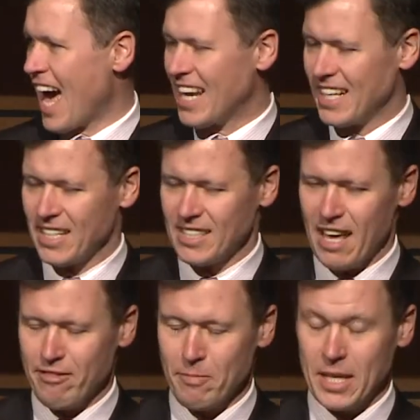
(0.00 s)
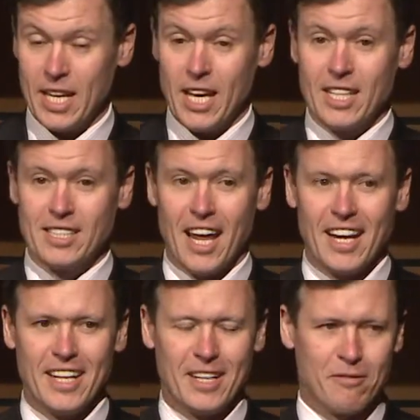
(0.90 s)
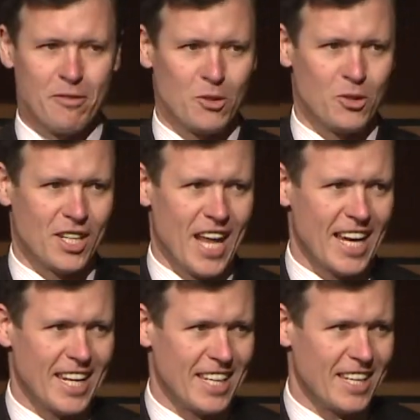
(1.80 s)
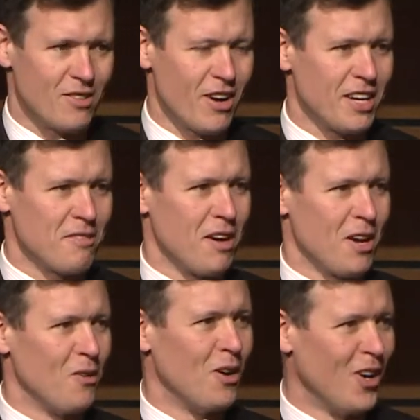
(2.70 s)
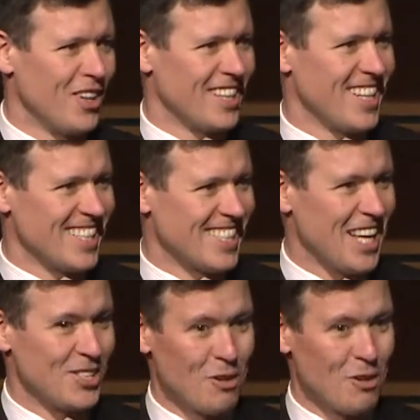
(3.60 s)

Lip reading: and it has left me slightly confused and headachy trying to follow all that they said.